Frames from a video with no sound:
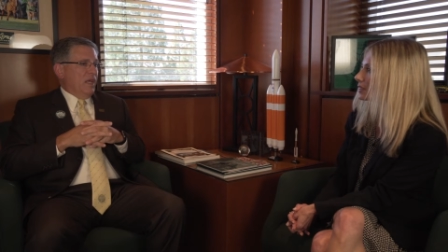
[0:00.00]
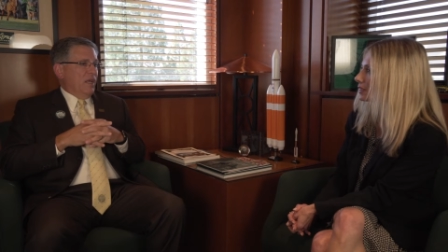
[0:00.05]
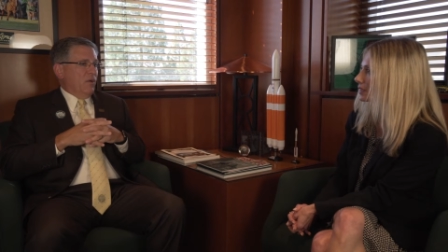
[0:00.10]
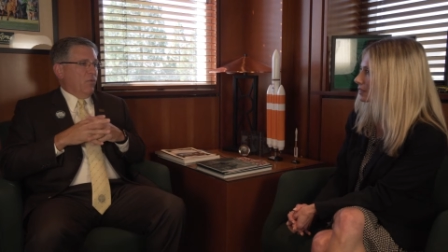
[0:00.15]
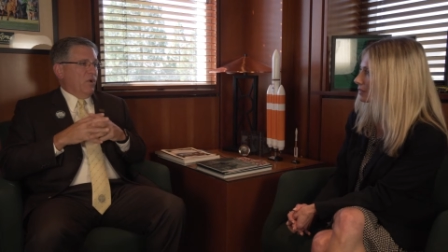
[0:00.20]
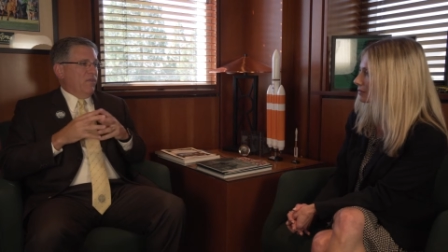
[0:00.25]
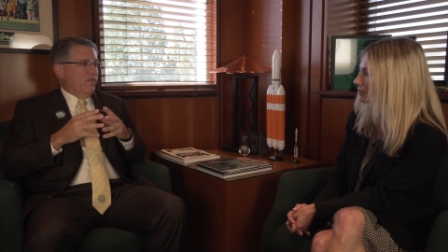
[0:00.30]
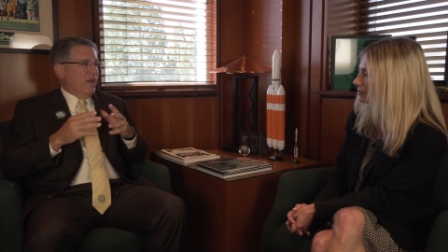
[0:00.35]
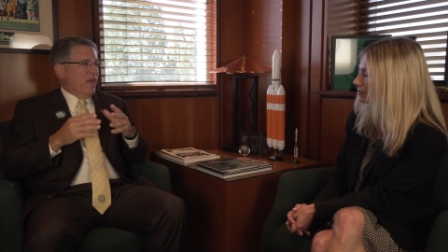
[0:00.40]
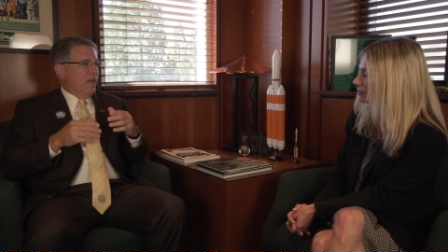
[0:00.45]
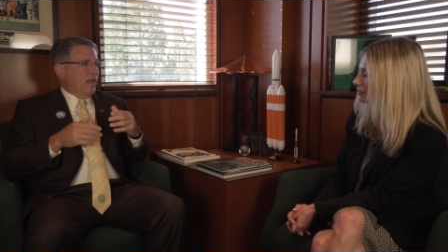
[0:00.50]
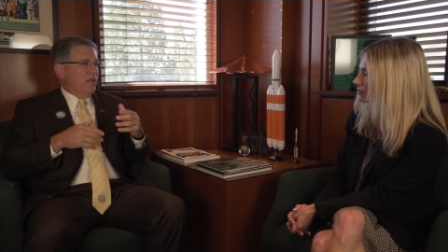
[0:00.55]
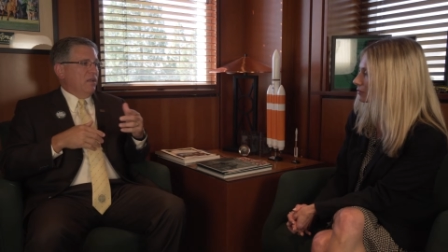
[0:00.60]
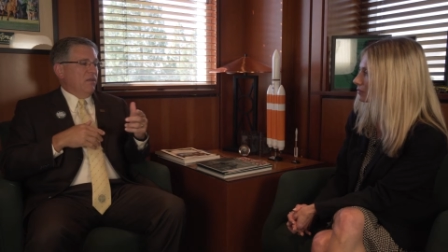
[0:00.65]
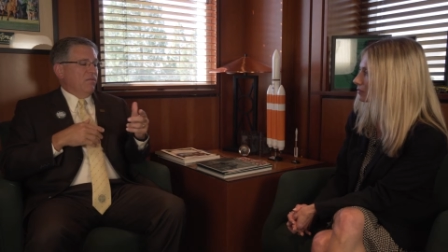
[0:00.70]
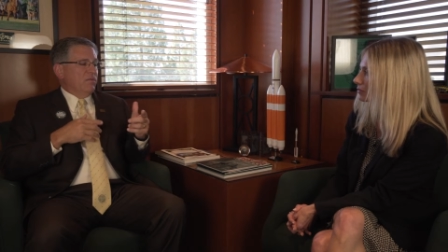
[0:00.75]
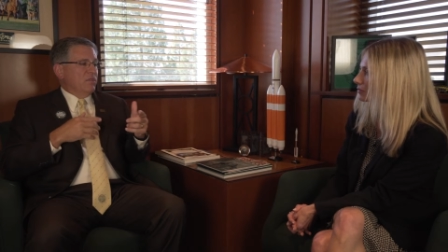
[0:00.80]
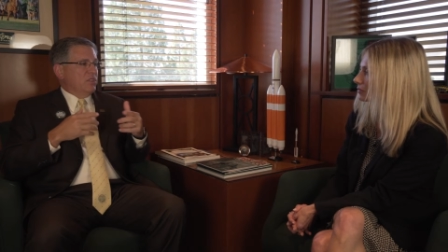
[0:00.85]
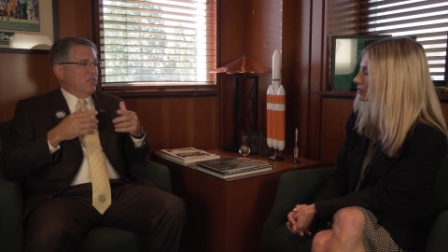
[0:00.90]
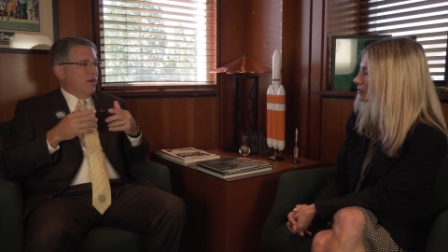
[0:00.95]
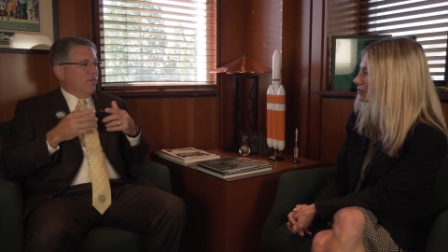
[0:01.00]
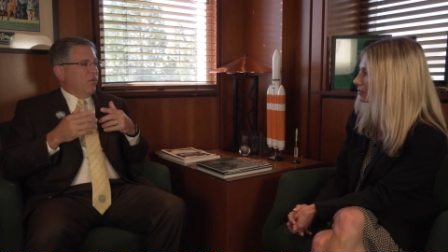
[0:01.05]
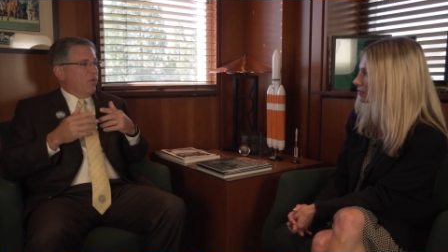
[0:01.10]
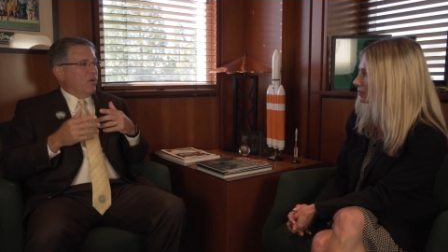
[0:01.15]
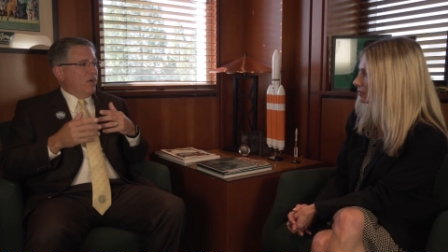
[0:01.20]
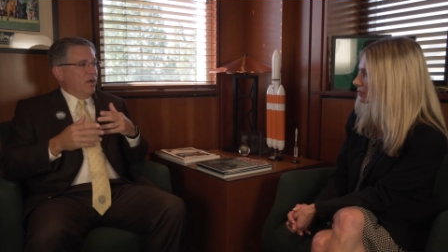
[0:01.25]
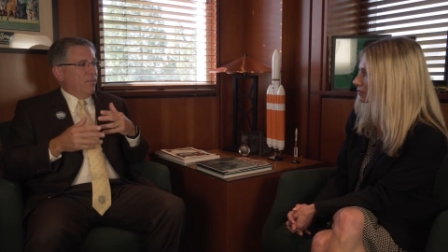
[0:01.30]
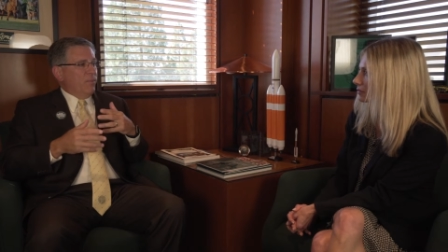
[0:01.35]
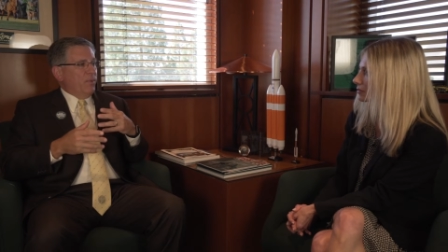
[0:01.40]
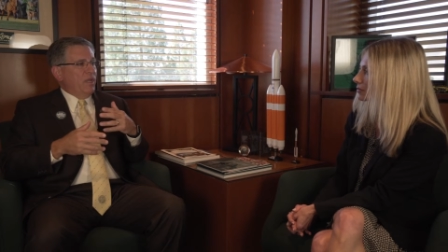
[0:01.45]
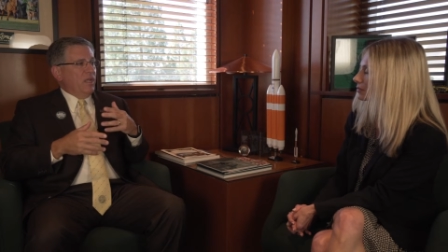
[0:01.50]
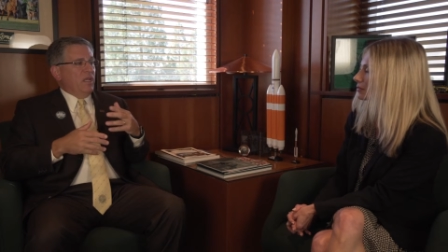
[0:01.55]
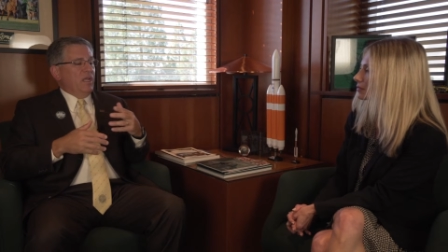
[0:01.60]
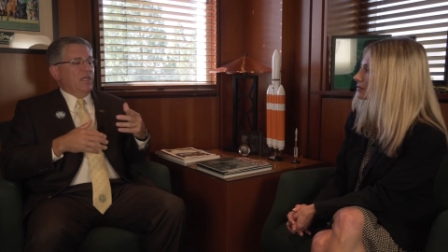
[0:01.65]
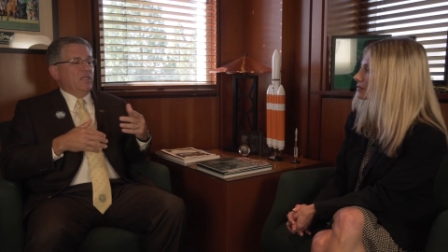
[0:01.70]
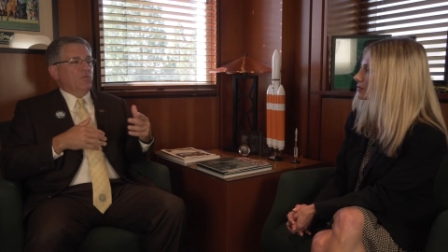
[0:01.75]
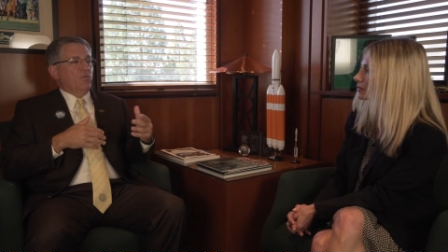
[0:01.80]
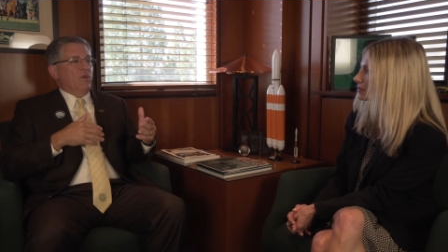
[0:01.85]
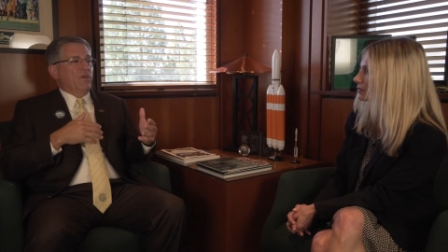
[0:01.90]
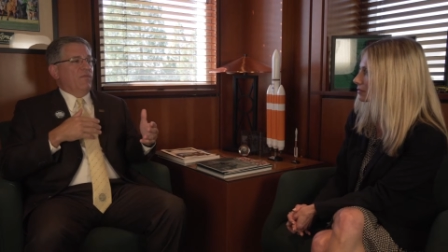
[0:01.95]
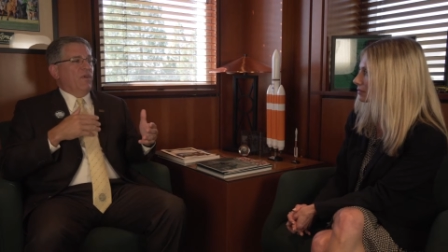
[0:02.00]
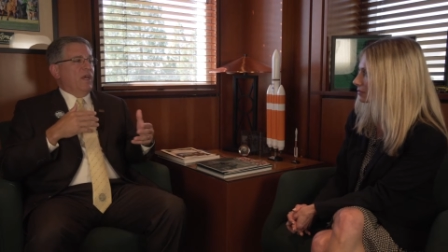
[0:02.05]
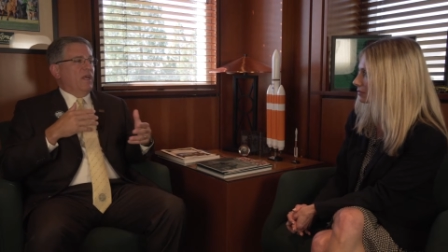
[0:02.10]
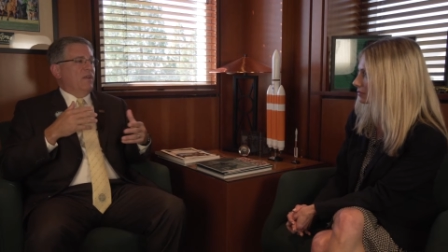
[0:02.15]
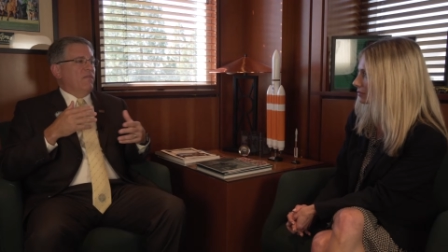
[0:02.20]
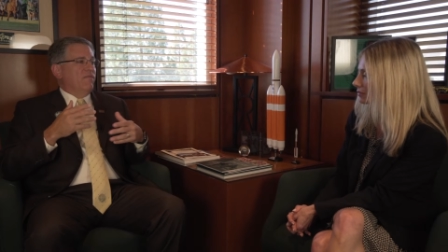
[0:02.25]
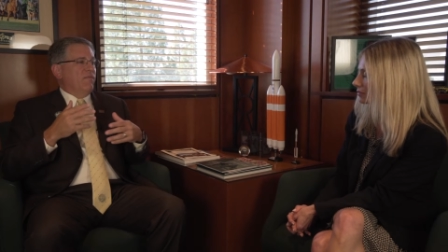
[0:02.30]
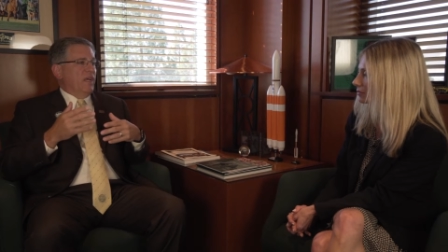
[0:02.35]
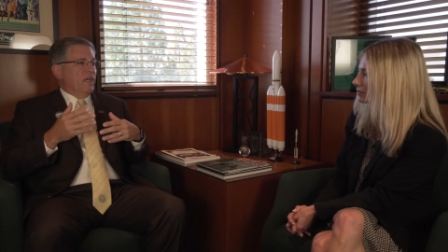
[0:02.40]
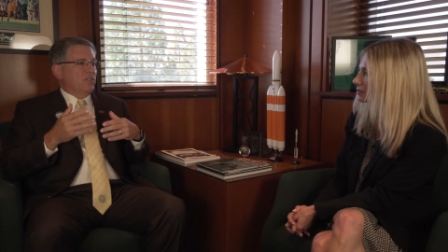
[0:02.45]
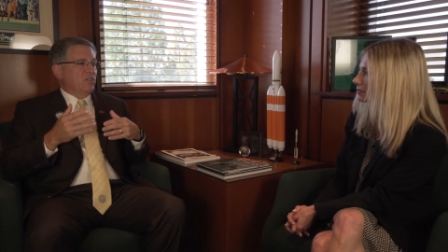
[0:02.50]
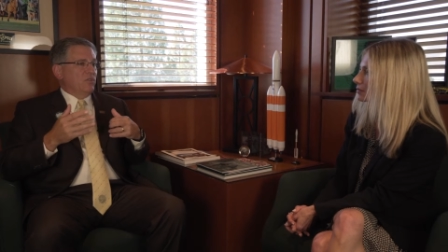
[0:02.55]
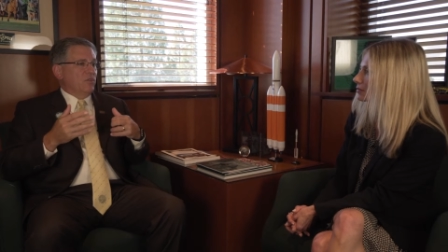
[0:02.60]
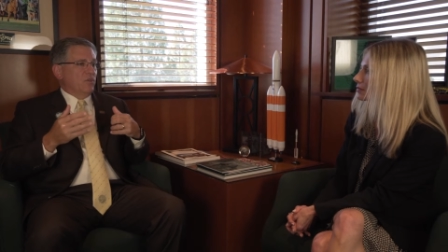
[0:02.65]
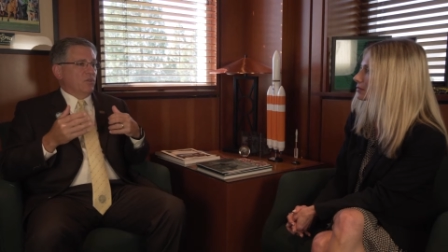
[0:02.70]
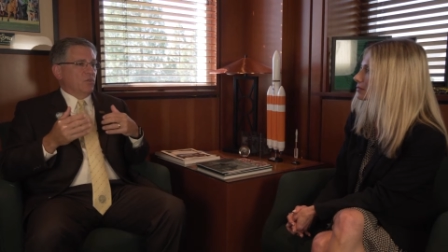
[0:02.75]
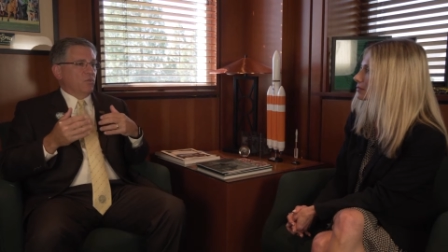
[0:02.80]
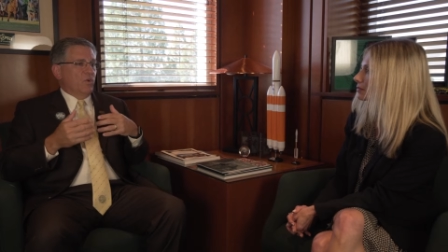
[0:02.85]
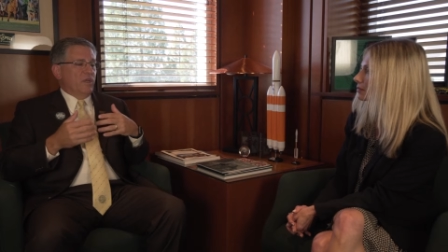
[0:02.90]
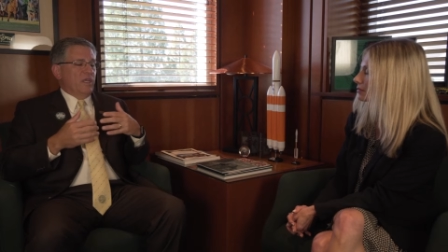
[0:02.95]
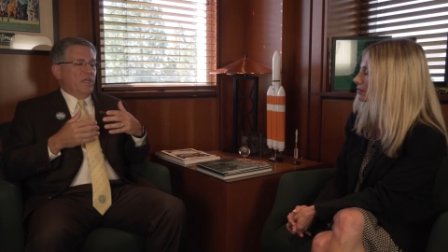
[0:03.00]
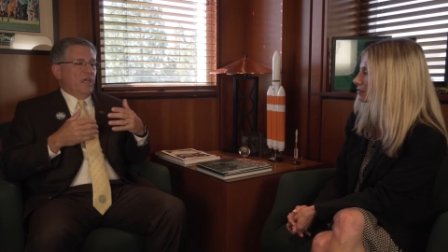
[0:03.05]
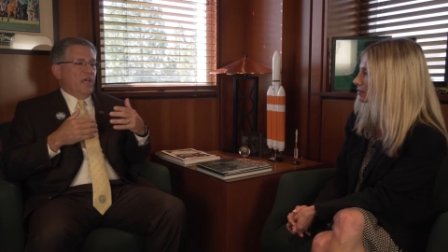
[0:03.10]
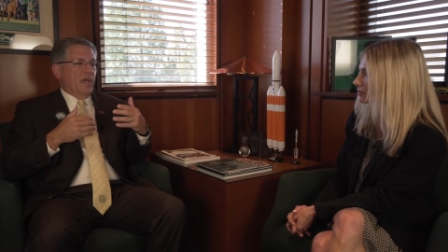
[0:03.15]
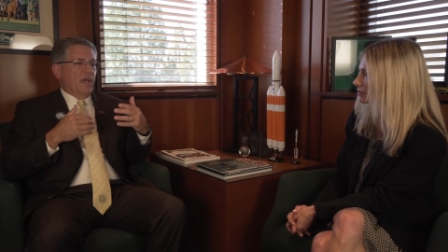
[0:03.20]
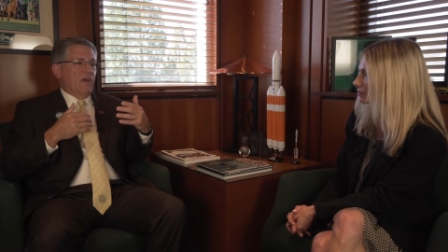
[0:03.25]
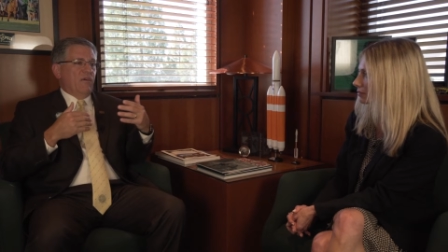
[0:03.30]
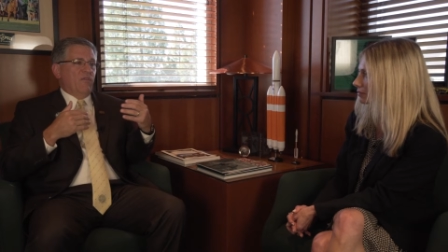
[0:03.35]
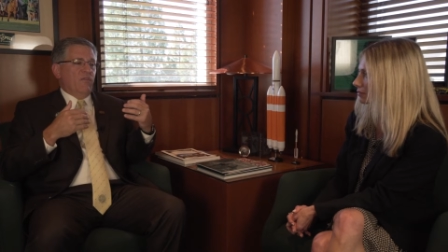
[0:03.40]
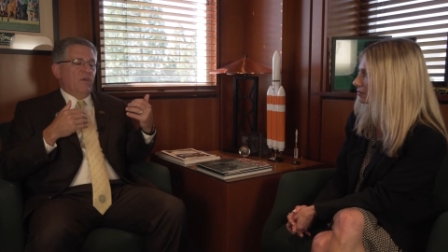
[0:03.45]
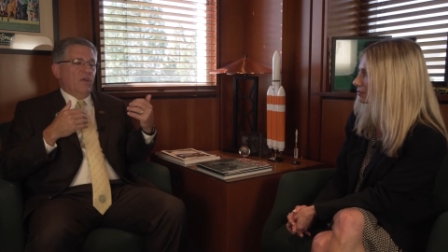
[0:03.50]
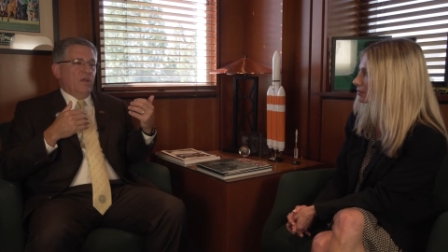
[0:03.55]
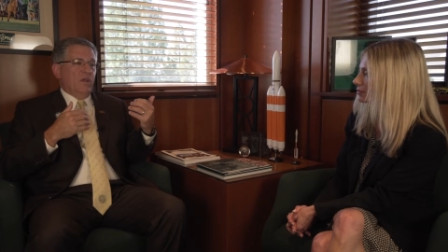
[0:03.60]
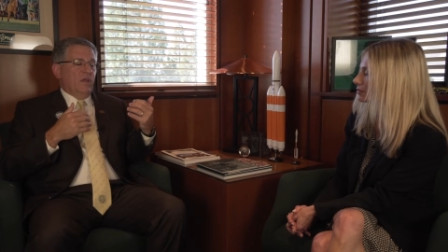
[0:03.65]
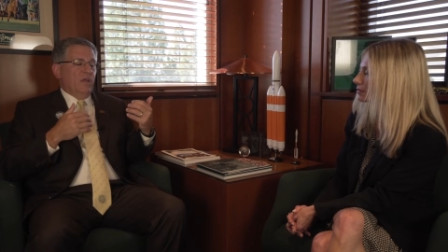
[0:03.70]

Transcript: And we've had several companies, we've had investors, we have